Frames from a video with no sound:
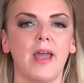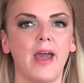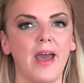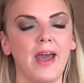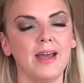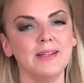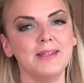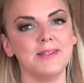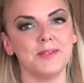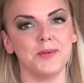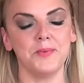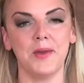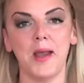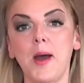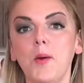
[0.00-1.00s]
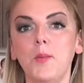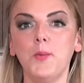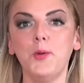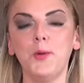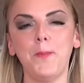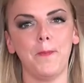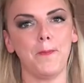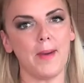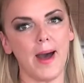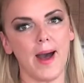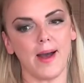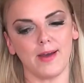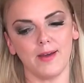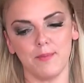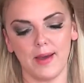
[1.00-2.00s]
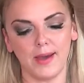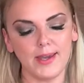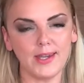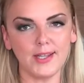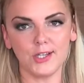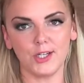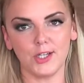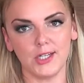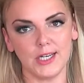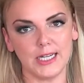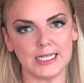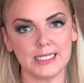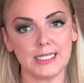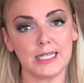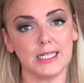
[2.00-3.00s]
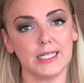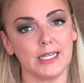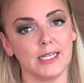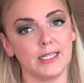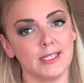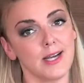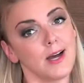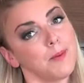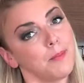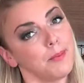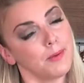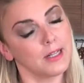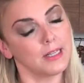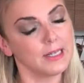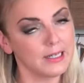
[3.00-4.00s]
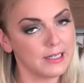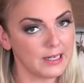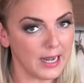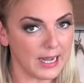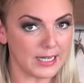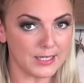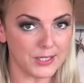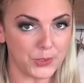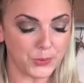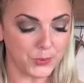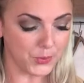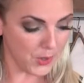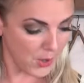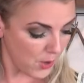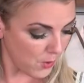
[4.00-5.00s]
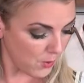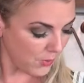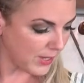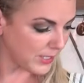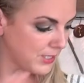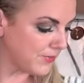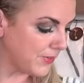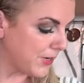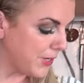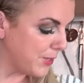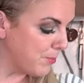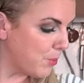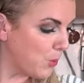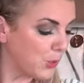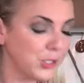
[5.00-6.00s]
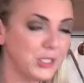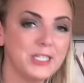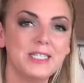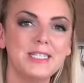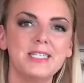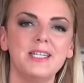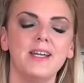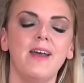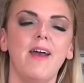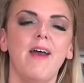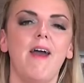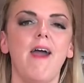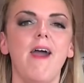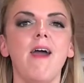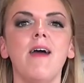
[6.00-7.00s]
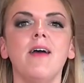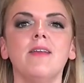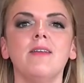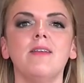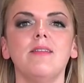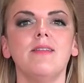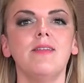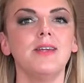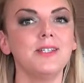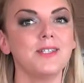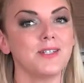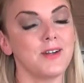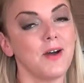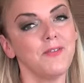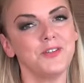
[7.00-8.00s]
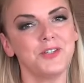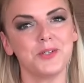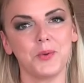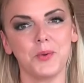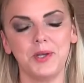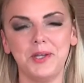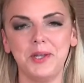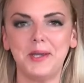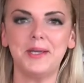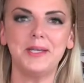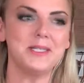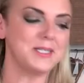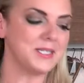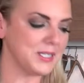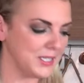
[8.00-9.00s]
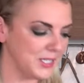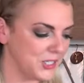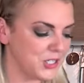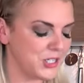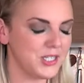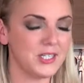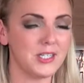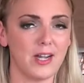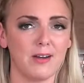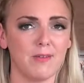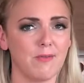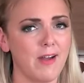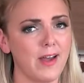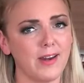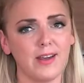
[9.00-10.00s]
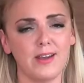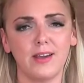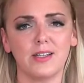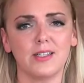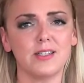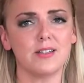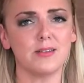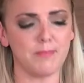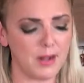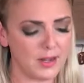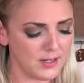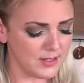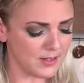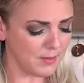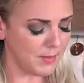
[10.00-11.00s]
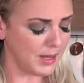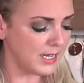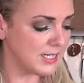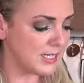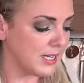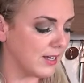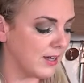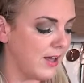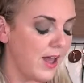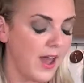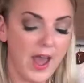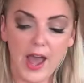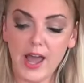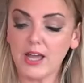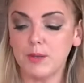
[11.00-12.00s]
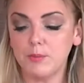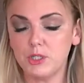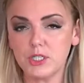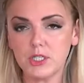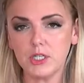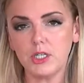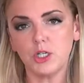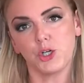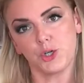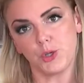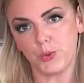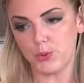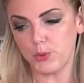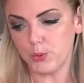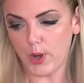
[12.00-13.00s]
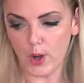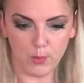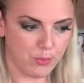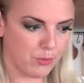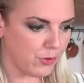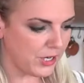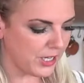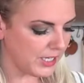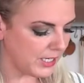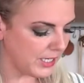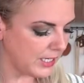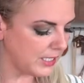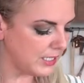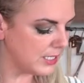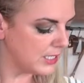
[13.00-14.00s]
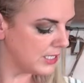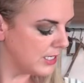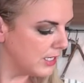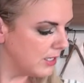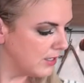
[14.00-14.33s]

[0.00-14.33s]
And so now we're back. My kitchen is cleaned up, clean as you go. That's very important. And the stuffed squid is delicious and ready. It smells amazing. And I'm just gonna show you how pretty it is.